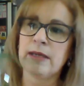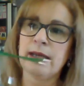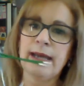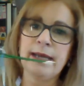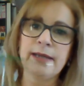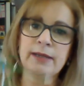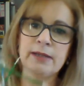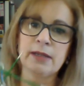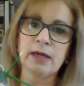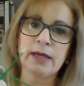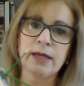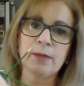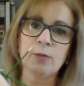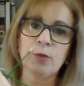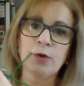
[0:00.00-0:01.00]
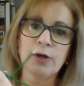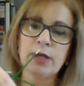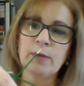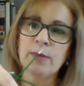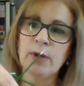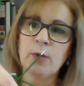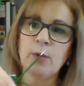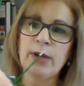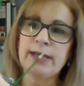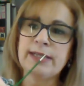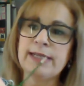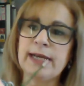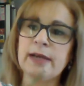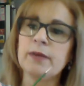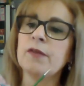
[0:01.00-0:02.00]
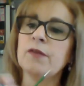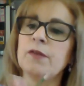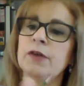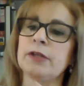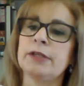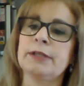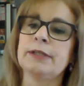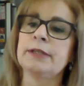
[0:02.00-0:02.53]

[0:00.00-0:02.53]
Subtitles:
and I am working my way down the foot.